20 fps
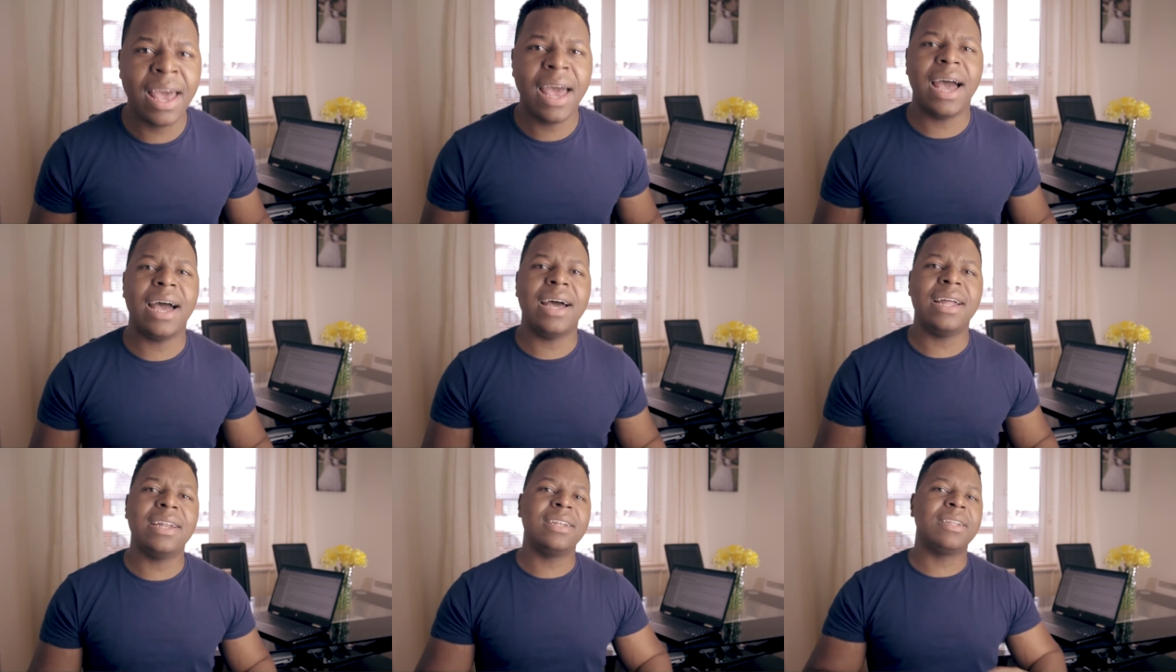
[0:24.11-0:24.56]

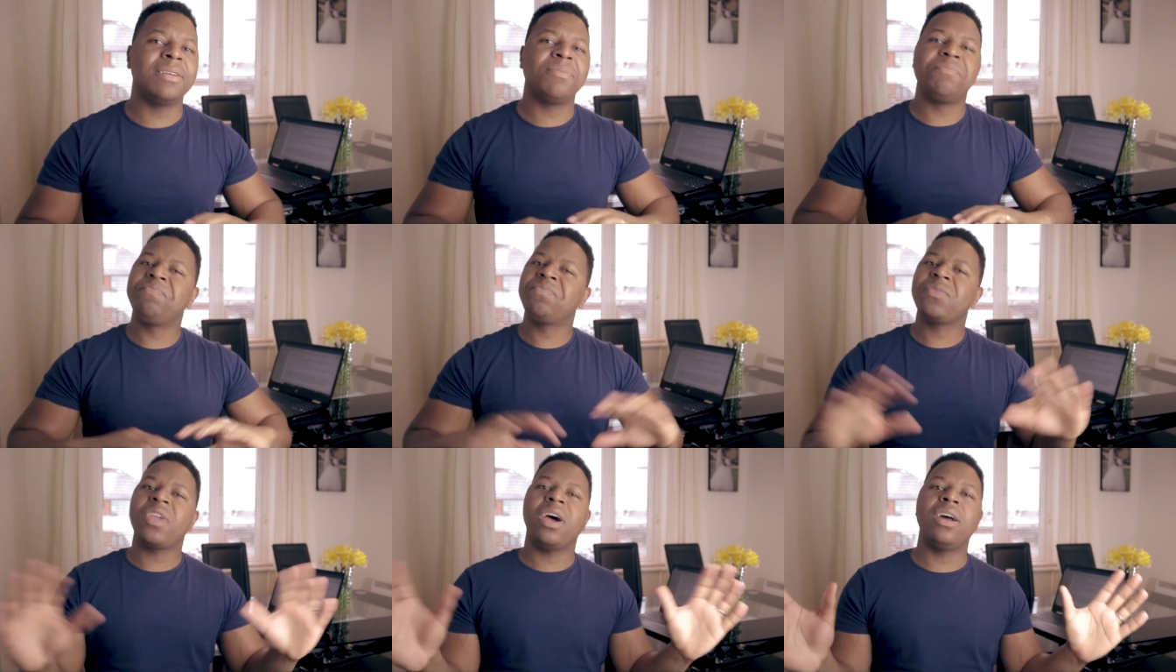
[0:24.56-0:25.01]
And
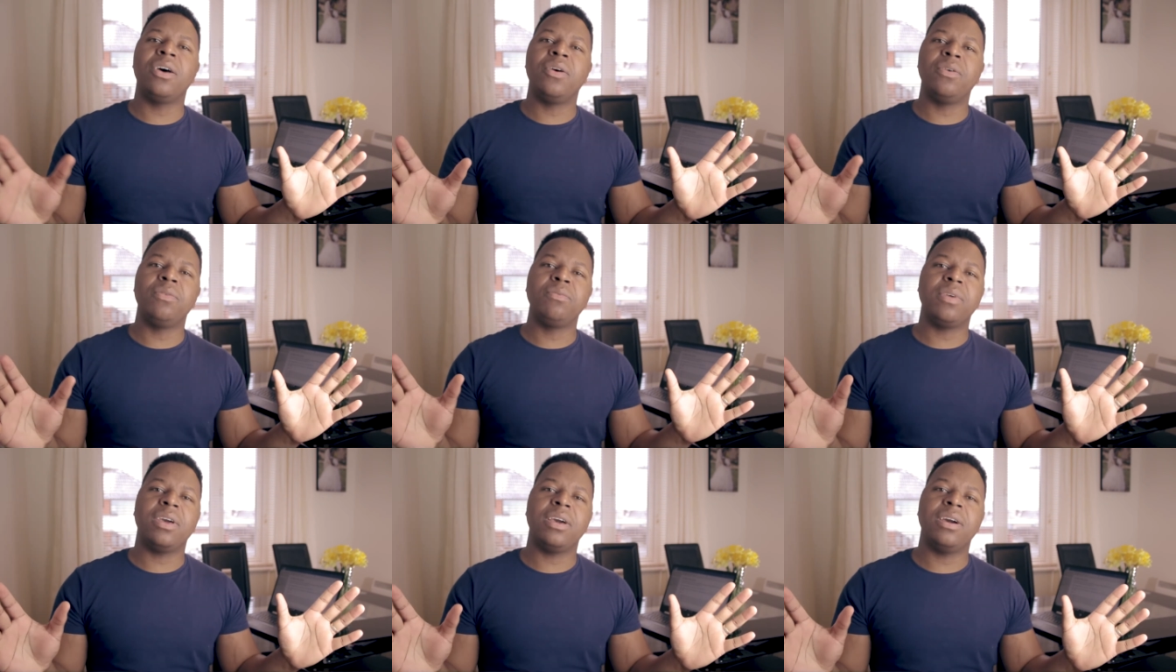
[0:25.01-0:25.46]
I
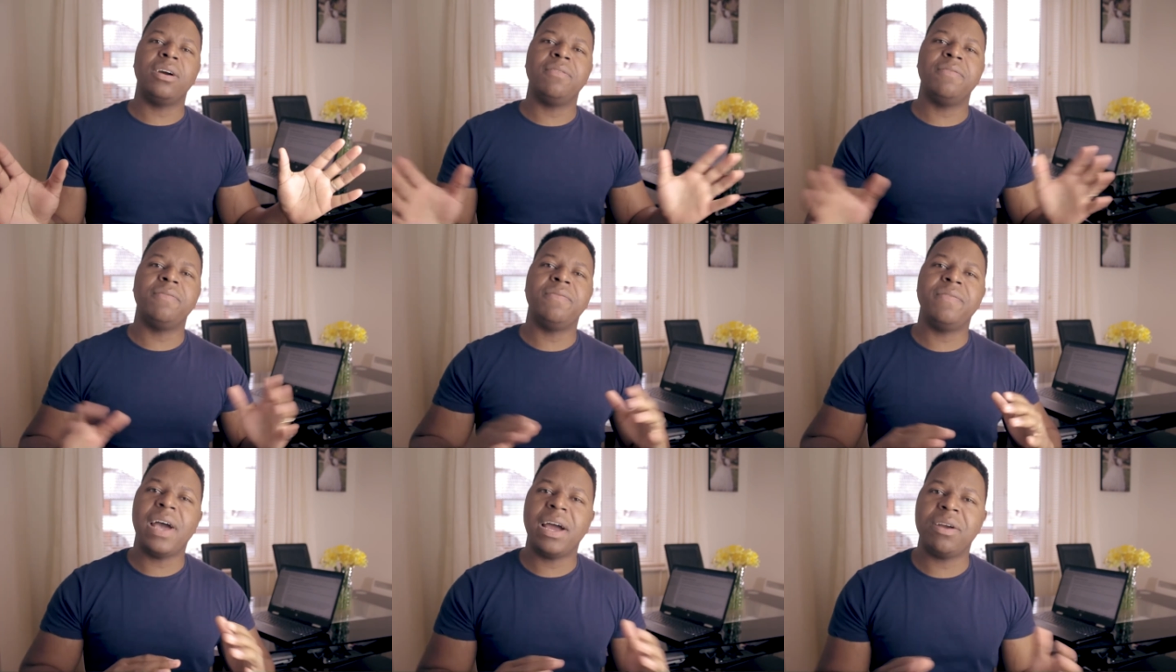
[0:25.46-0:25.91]
know there are
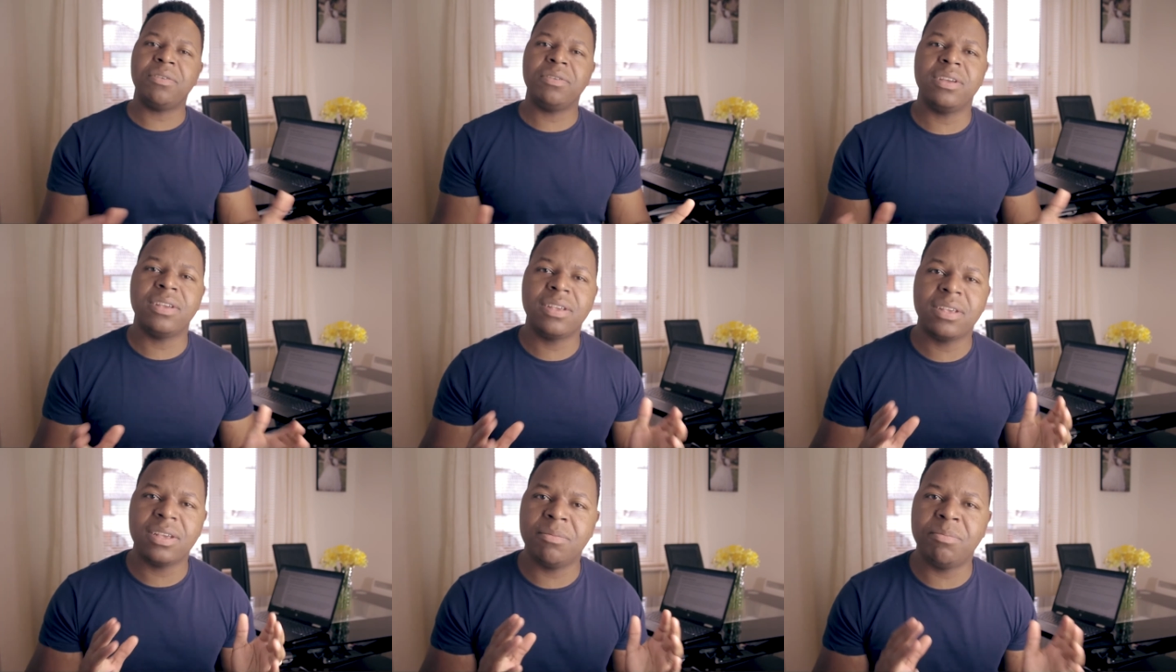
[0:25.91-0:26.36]

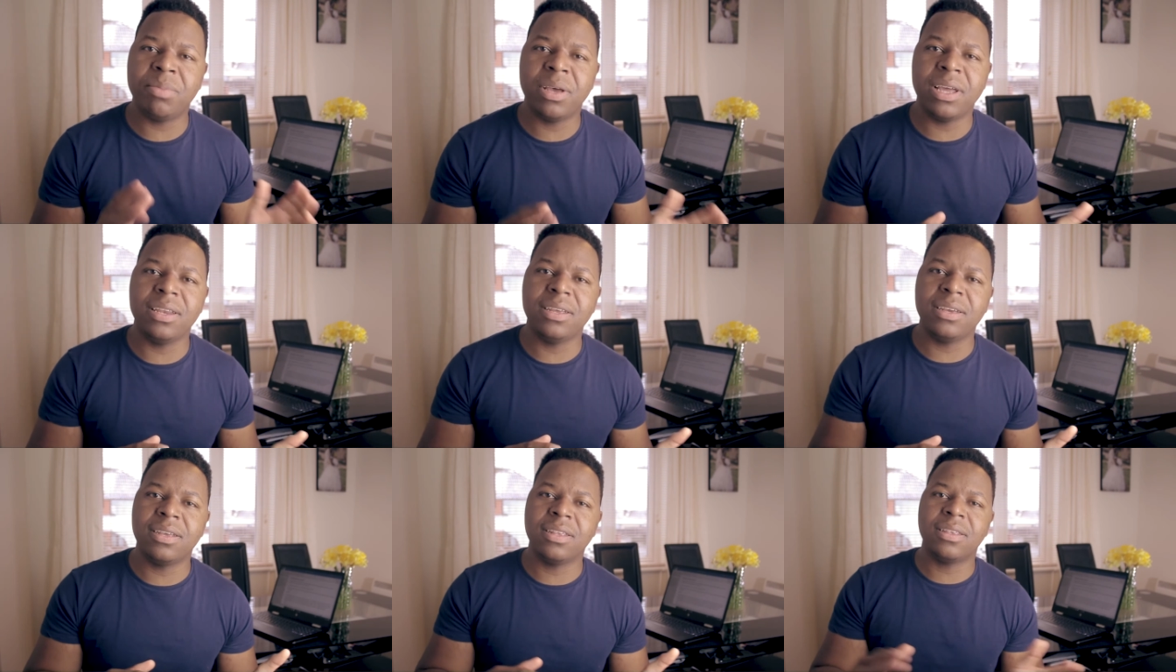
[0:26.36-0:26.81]
various
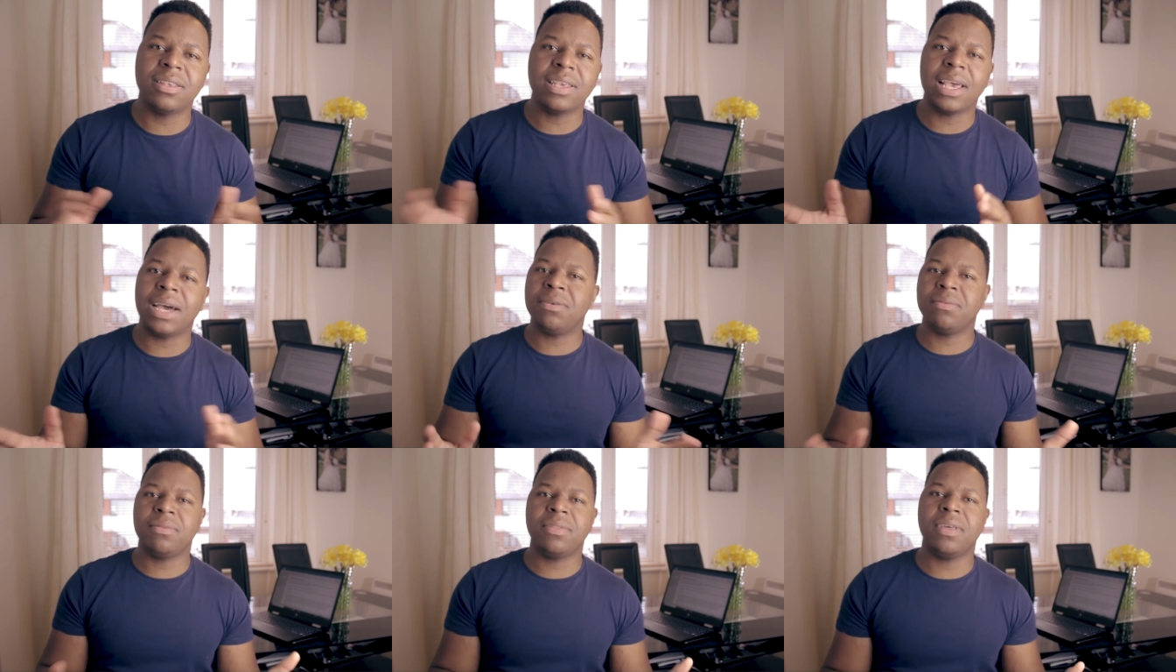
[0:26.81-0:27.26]
opinions
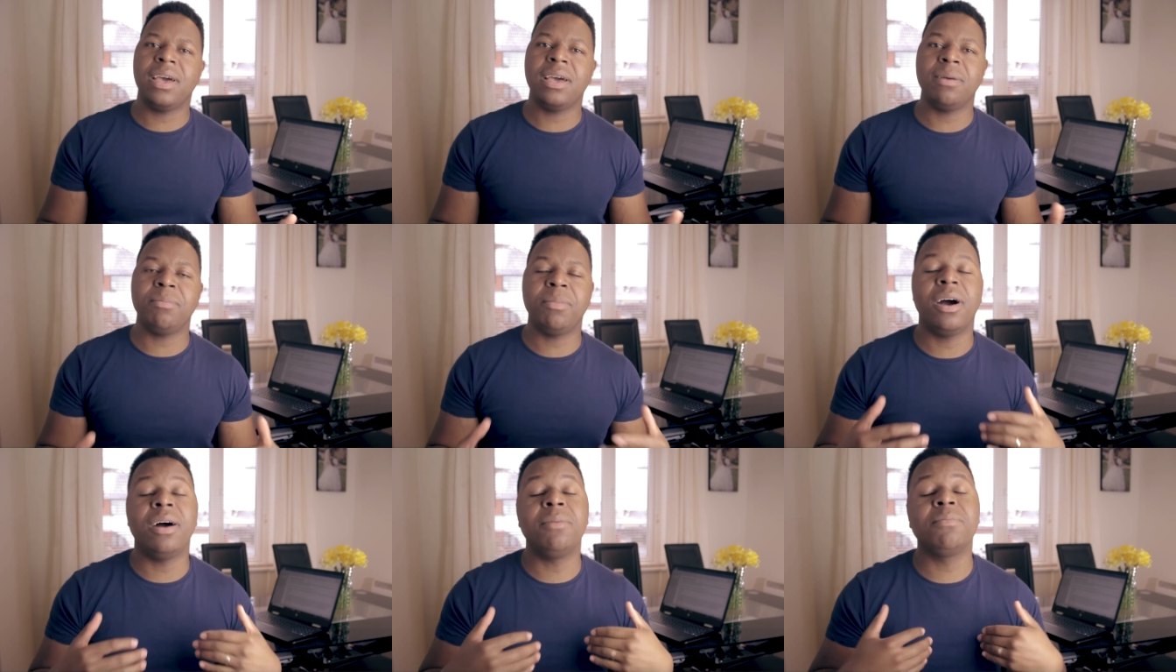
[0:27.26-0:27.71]
out there,
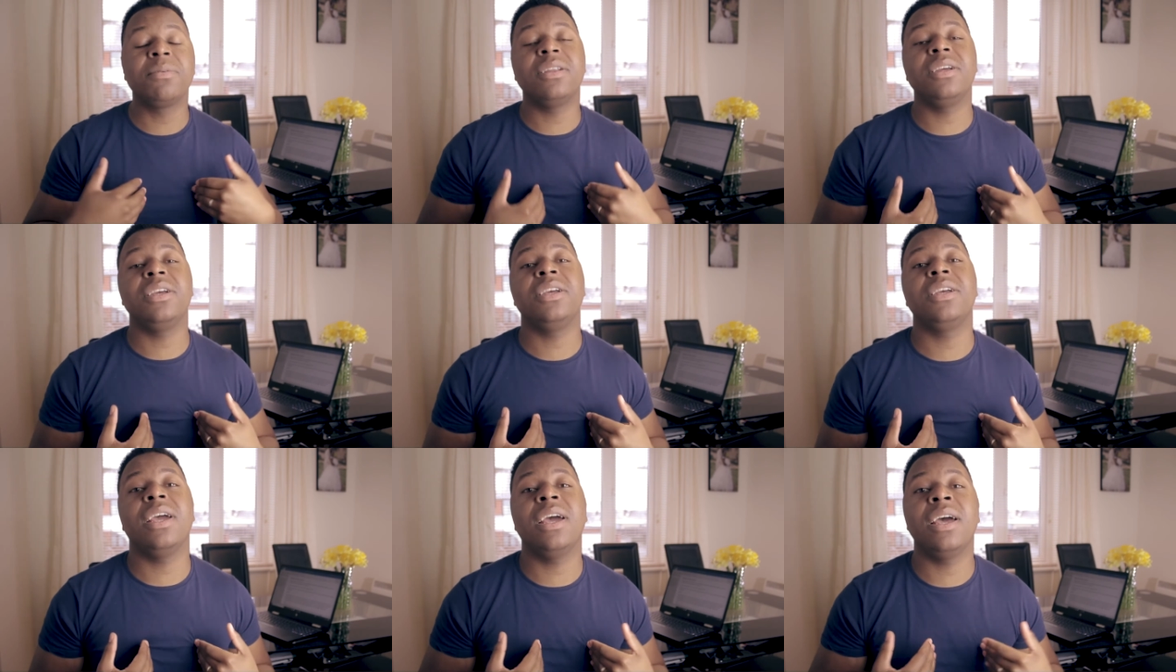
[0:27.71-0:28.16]
but I'm going
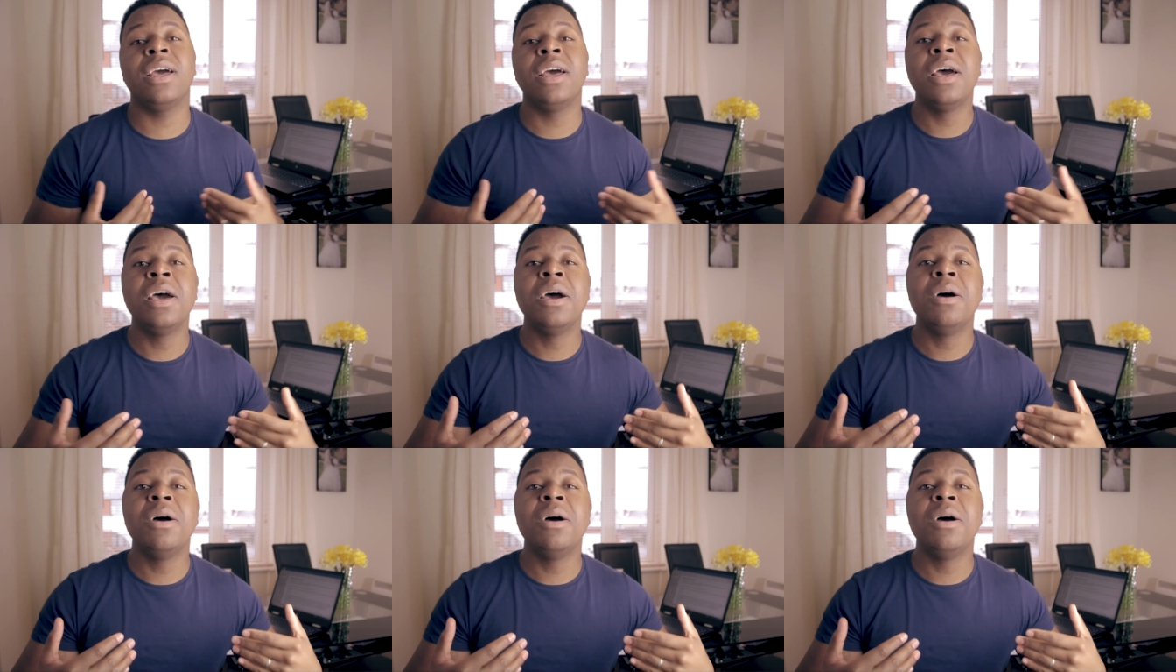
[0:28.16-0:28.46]
to share